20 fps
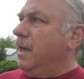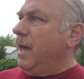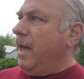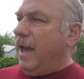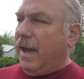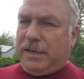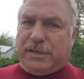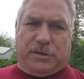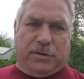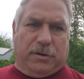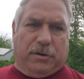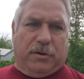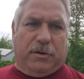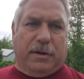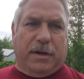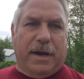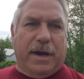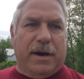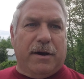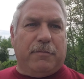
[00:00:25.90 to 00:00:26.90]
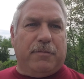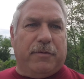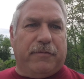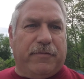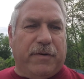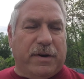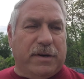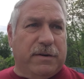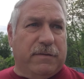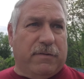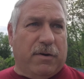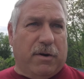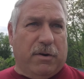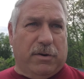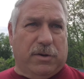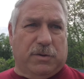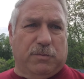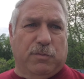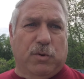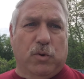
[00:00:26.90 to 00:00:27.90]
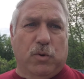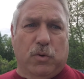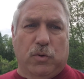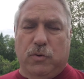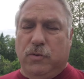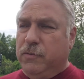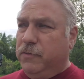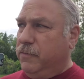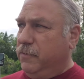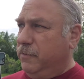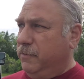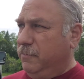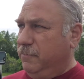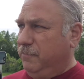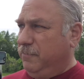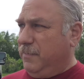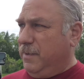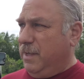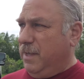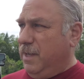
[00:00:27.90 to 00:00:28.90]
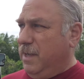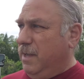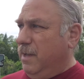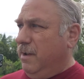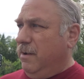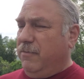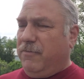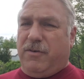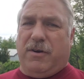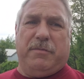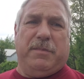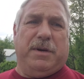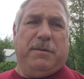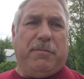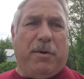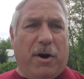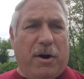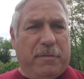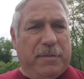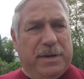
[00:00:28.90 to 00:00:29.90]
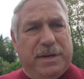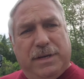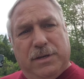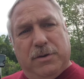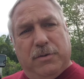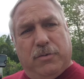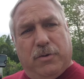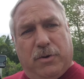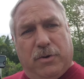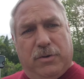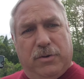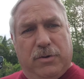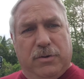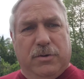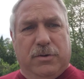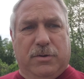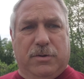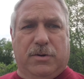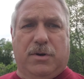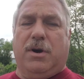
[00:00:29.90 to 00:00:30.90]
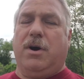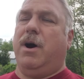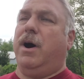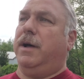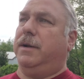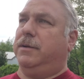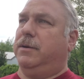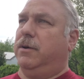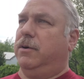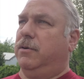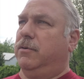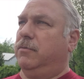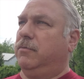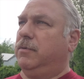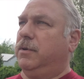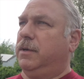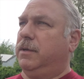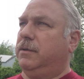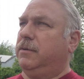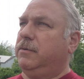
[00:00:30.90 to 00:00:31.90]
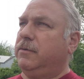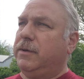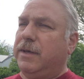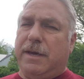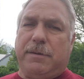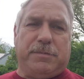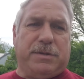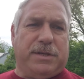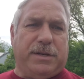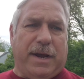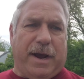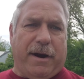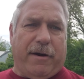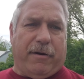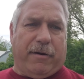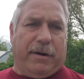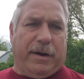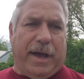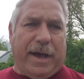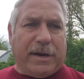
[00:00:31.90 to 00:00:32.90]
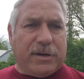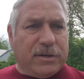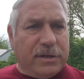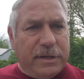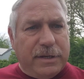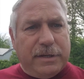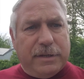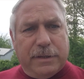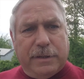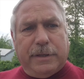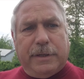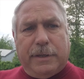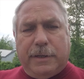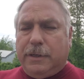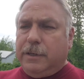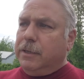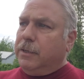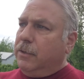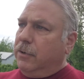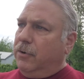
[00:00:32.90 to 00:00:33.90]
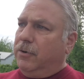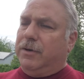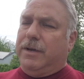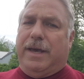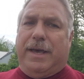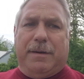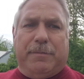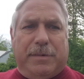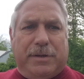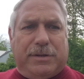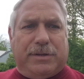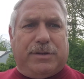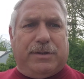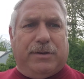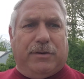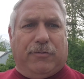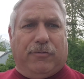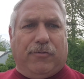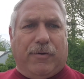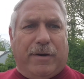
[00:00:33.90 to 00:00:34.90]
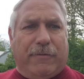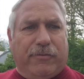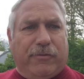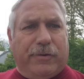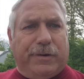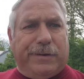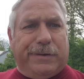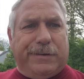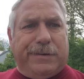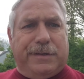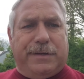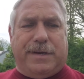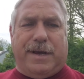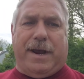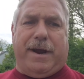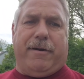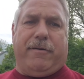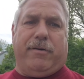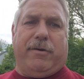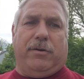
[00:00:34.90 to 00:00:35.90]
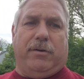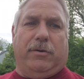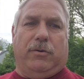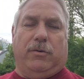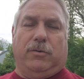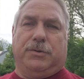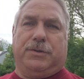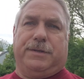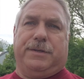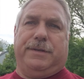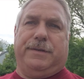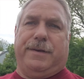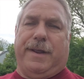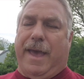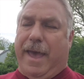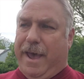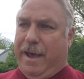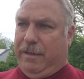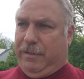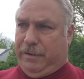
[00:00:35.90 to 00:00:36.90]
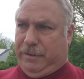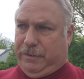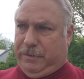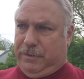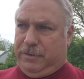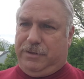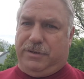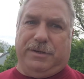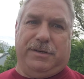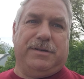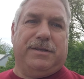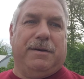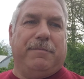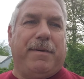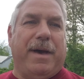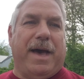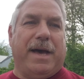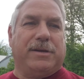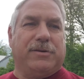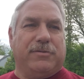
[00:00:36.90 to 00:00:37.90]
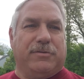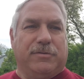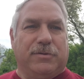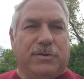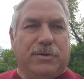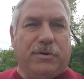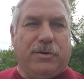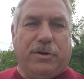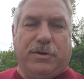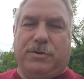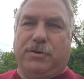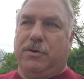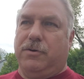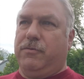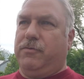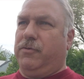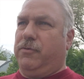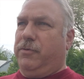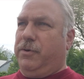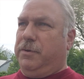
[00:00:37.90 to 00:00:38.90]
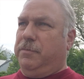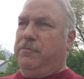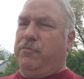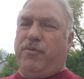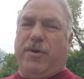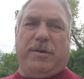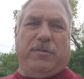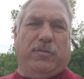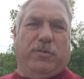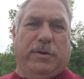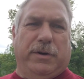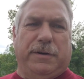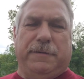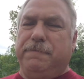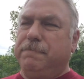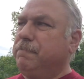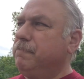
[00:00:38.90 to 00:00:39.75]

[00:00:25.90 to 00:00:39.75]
Exeter to help a friend of ours move from an apartment into her new condo. And her name's Tara. Actually, her name is the Reverend Tara Olson Allen. She's the pastor of the church over in Brentwood.